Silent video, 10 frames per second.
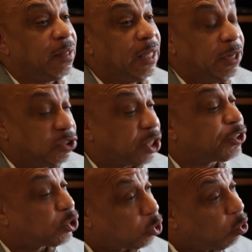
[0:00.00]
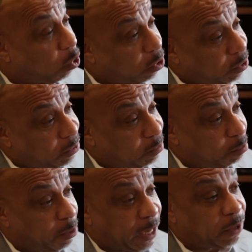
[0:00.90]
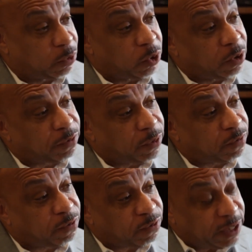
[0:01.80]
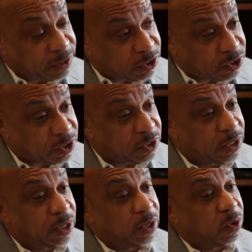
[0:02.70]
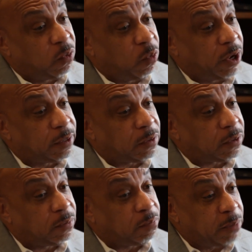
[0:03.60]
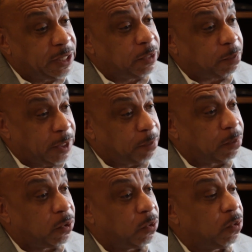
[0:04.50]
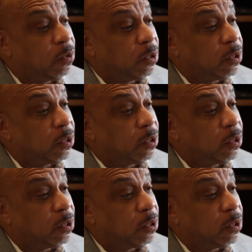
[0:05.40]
It is a store, but I don't know if it fits what many people